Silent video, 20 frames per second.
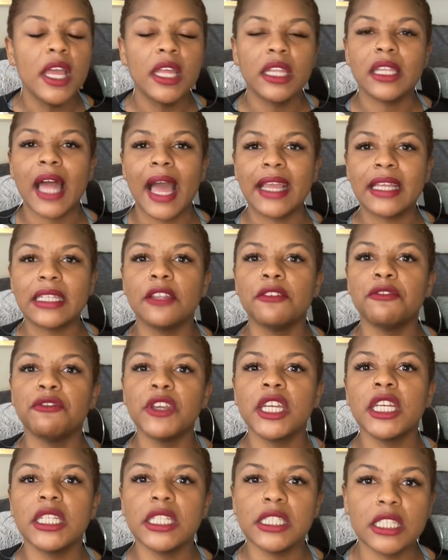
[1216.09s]
like
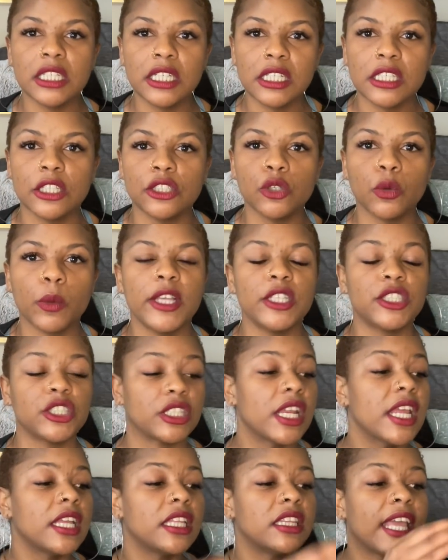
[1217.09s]
validity to the
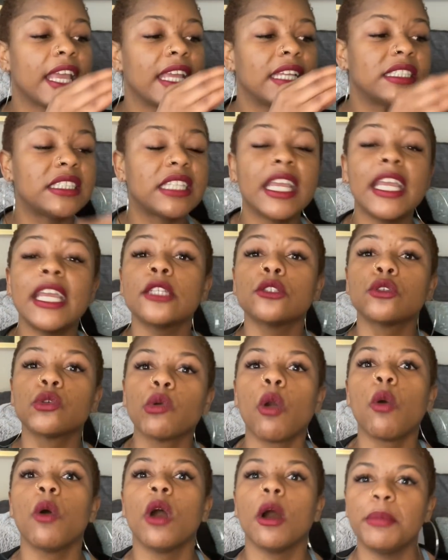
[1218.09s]
situation. They did
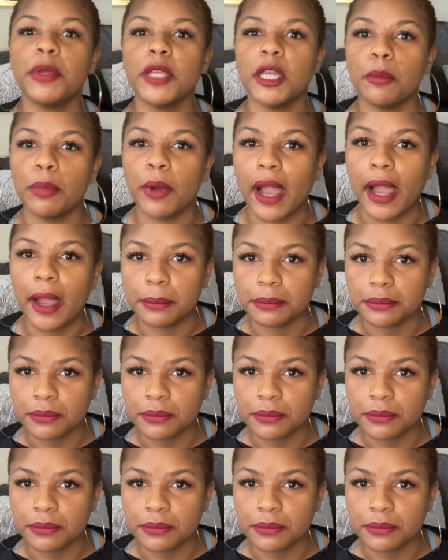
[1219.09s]
grow up hip hop.